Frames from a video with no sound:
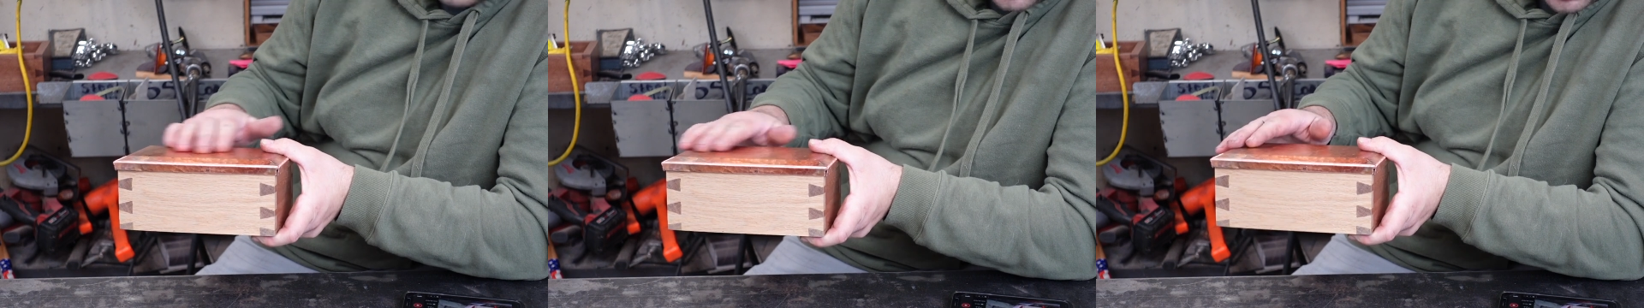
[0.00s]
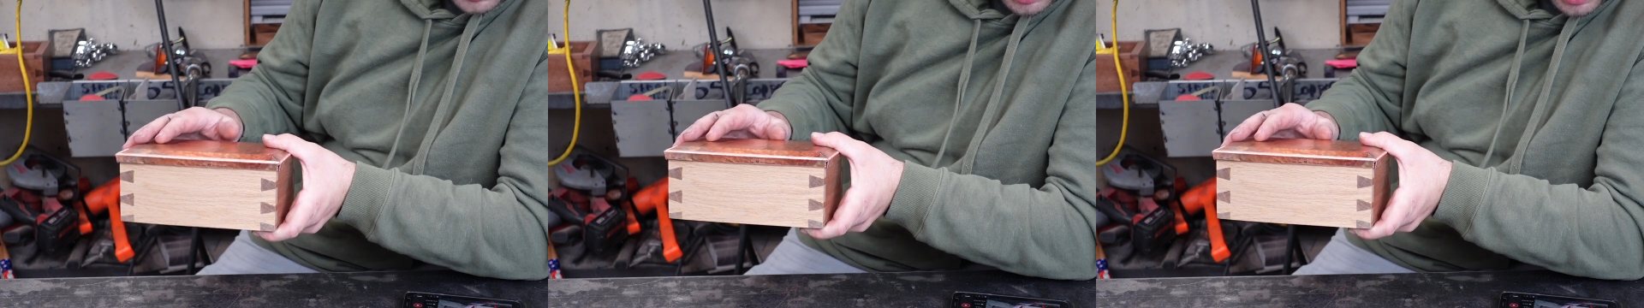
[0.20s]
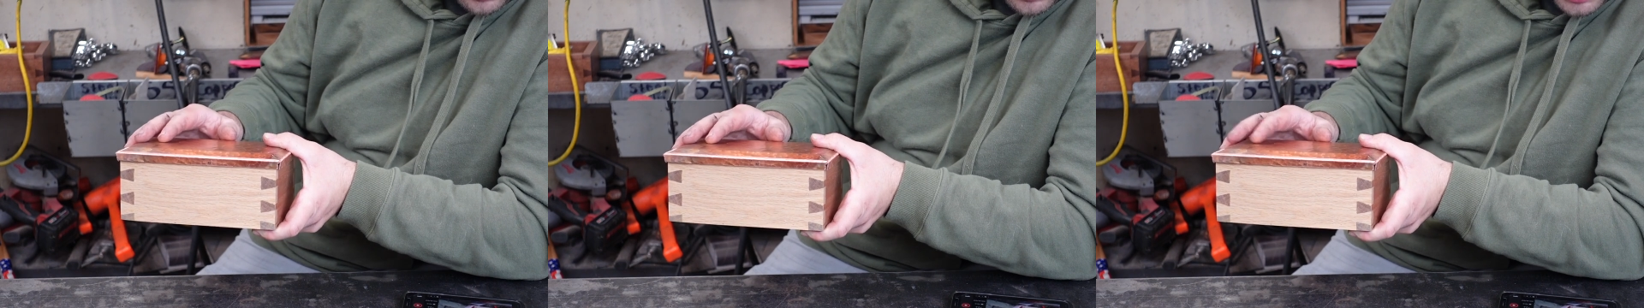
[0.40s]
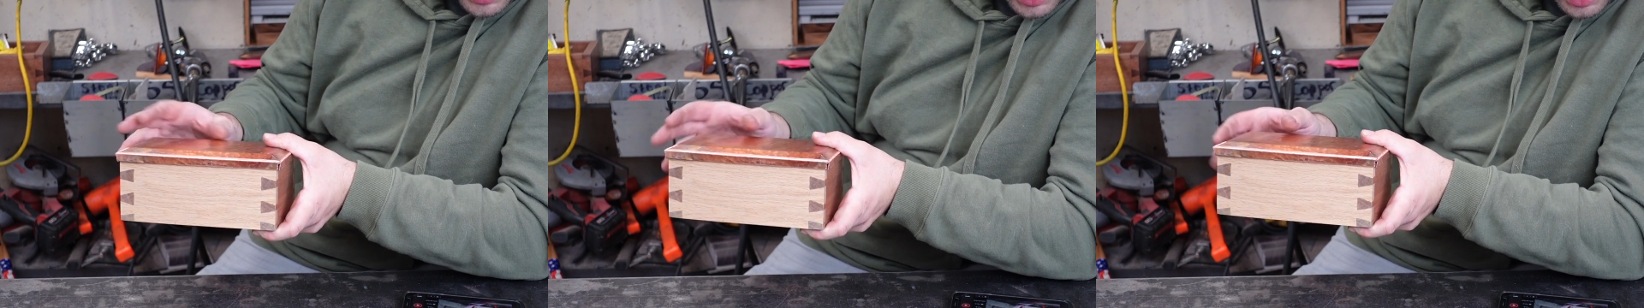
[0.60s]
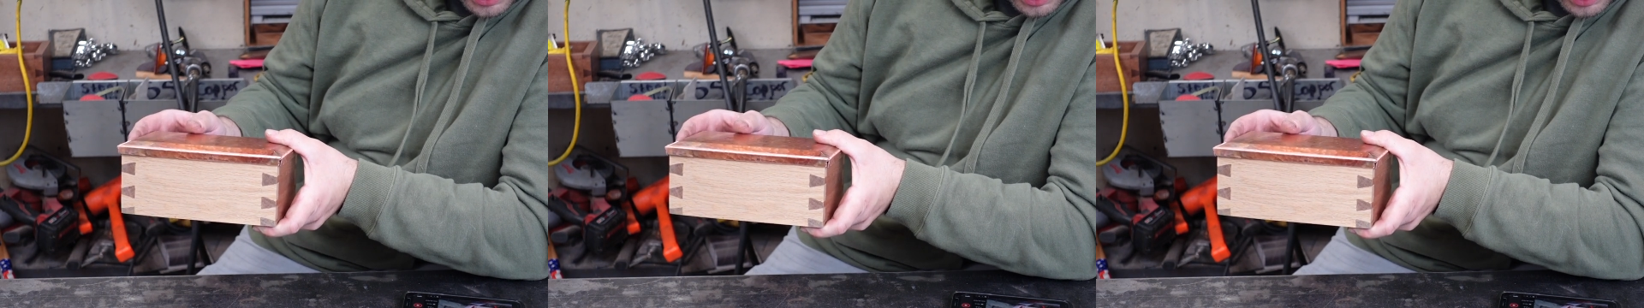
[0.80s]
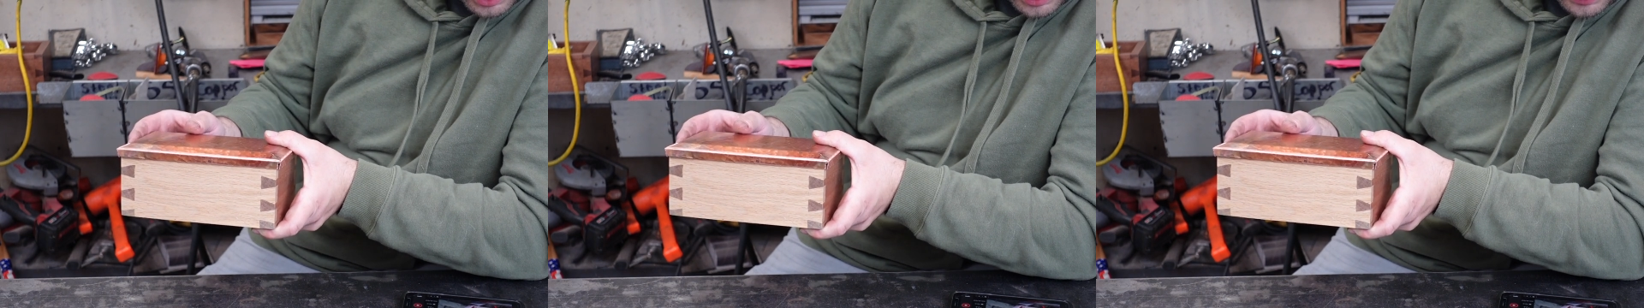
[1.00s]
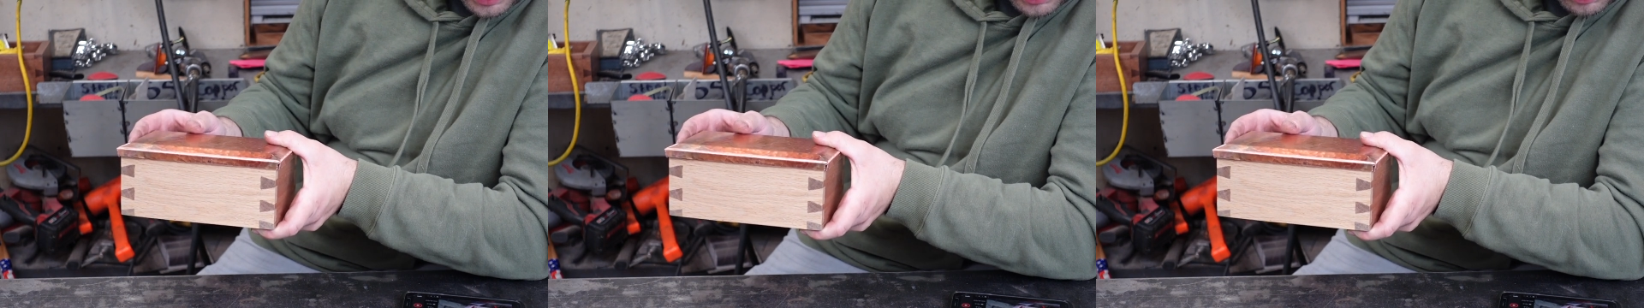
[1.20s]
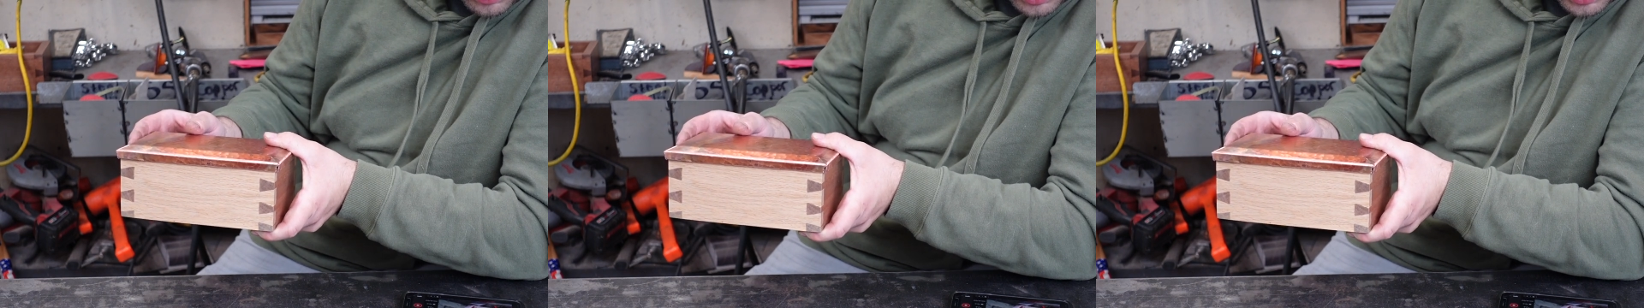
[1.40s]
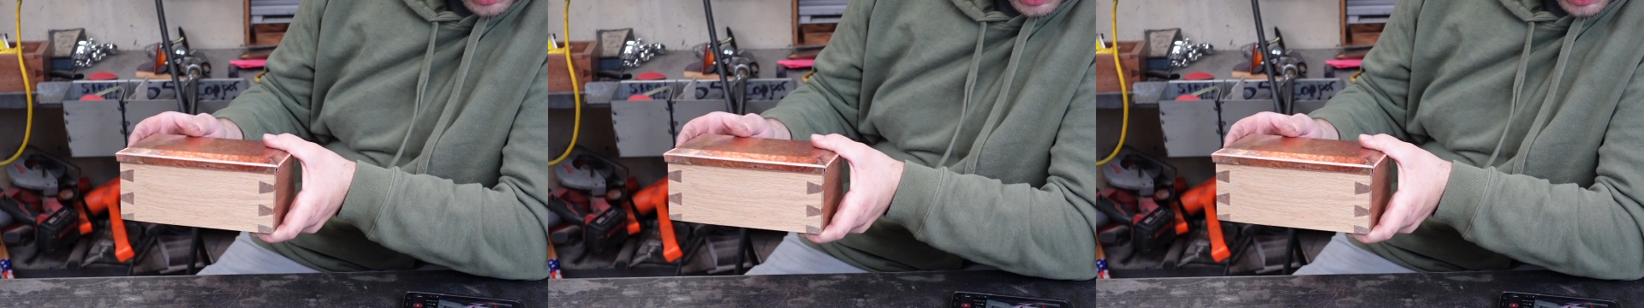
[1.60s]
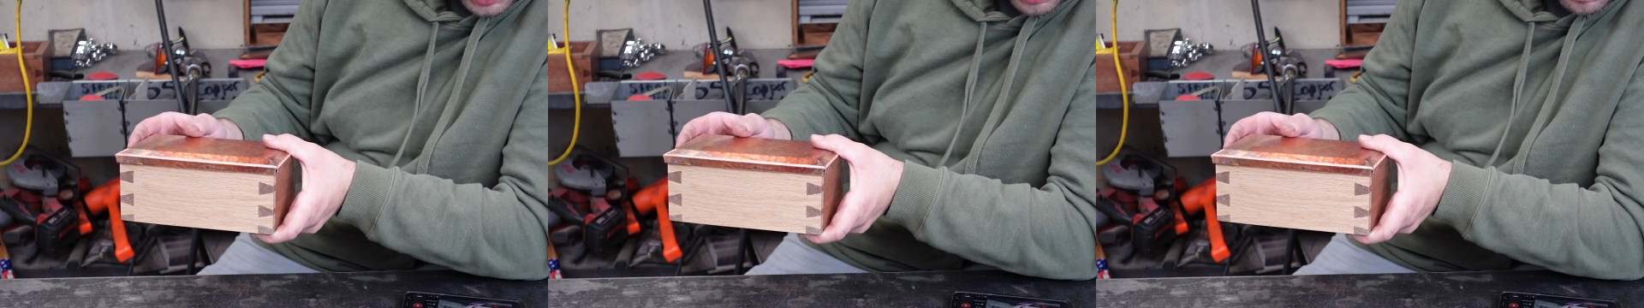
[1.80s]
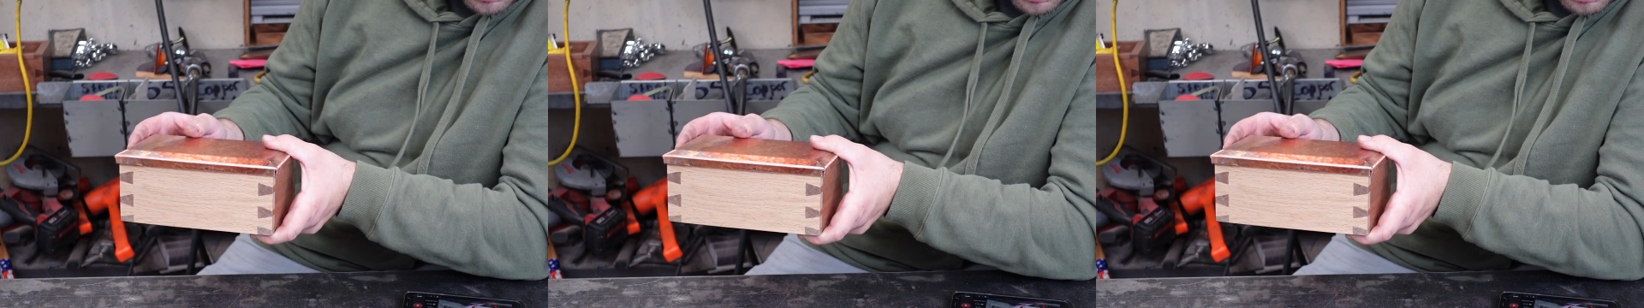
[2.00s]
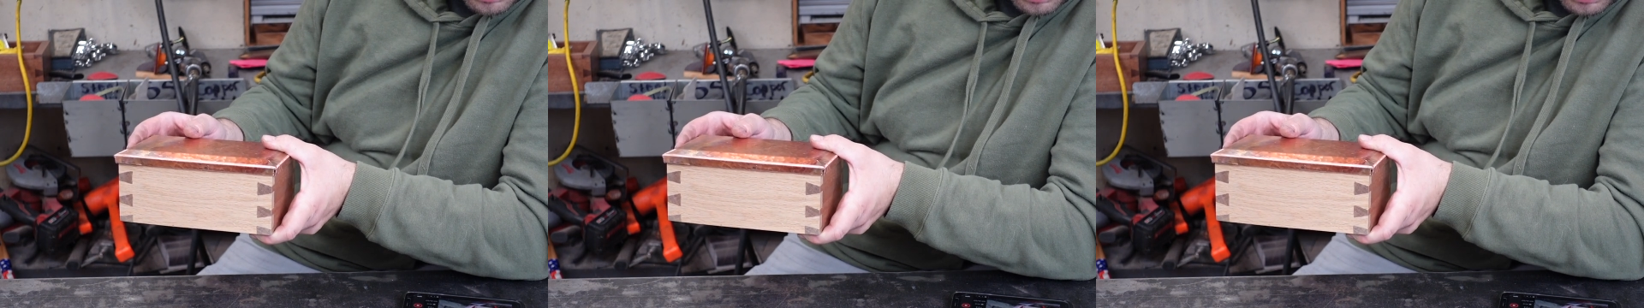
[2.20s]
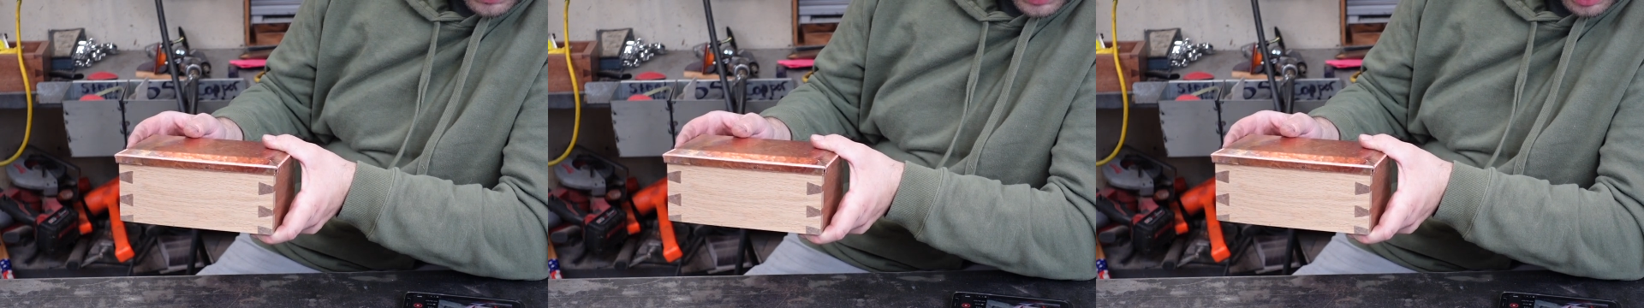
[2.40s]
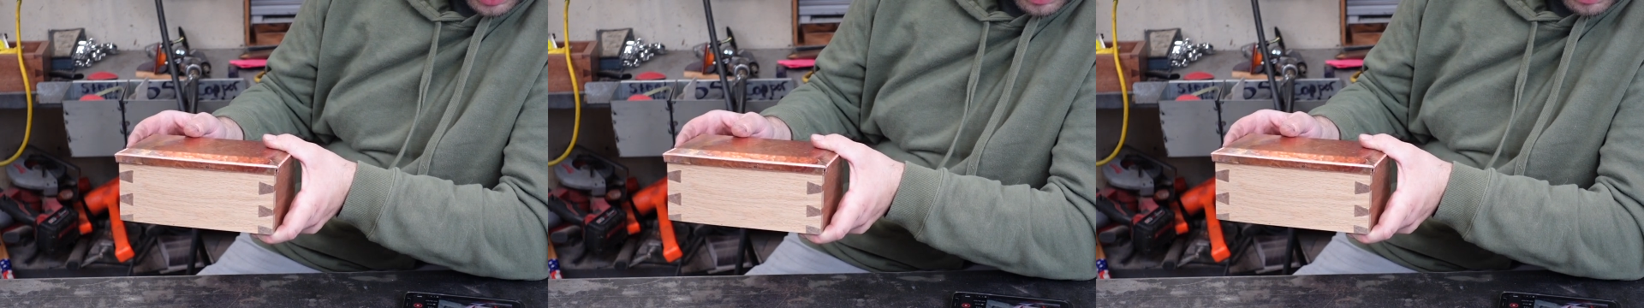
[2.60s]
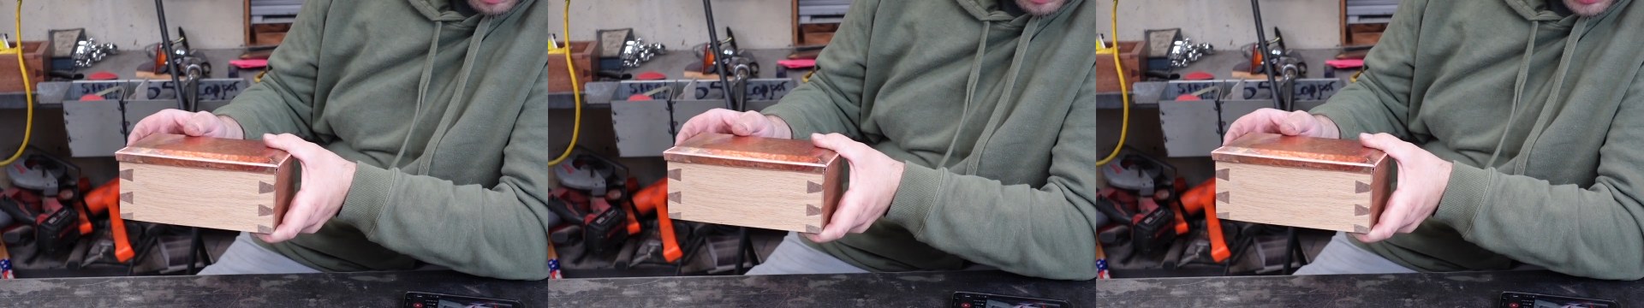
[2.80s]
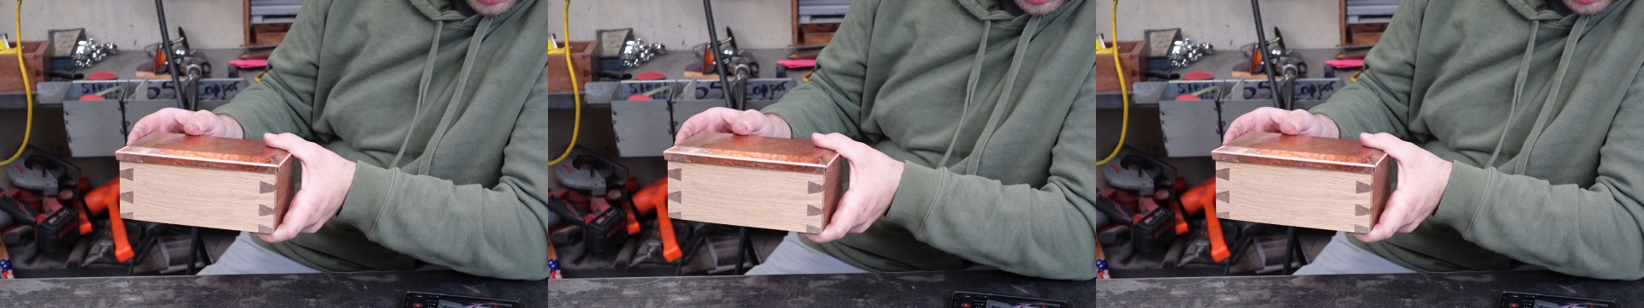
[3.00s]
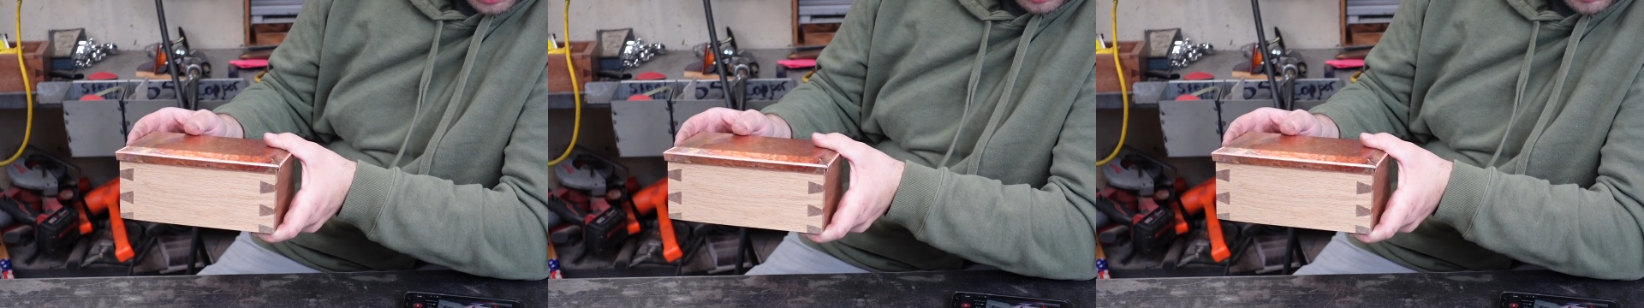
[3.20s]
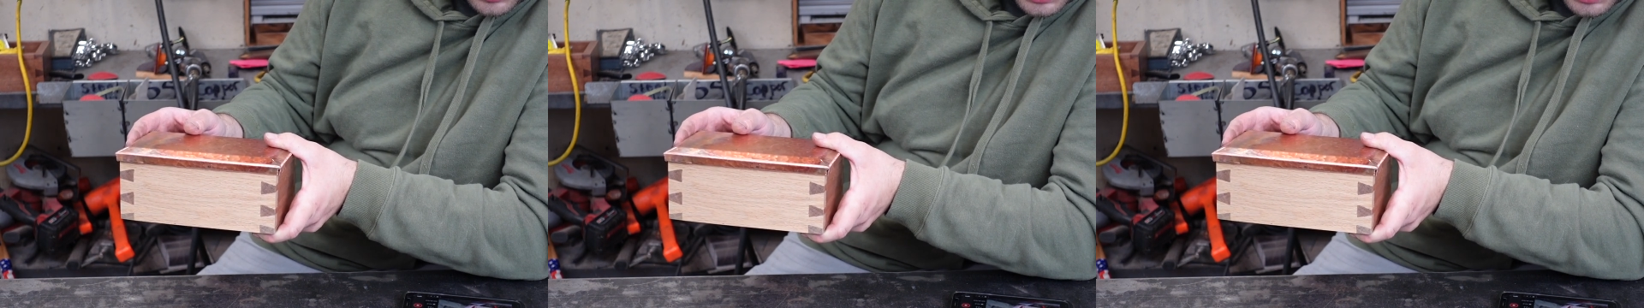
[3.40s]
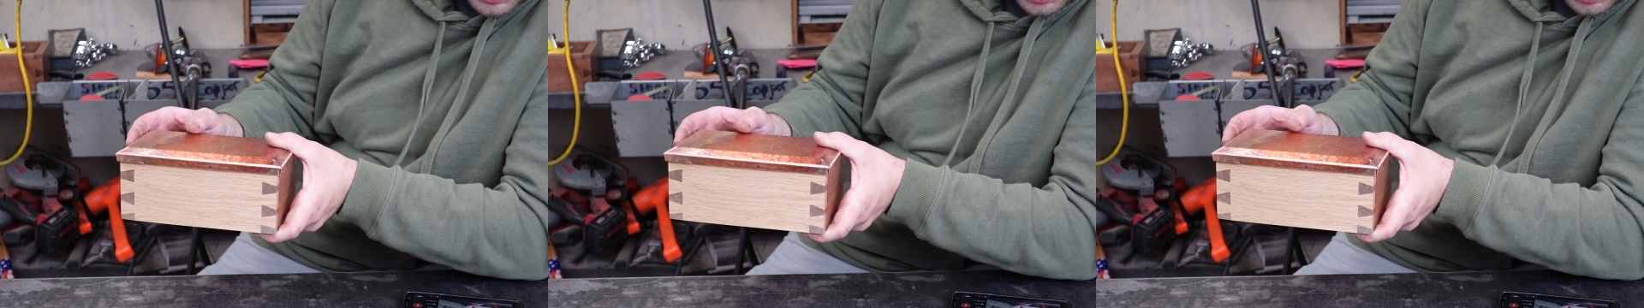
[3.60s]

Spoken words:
(no speaker visible)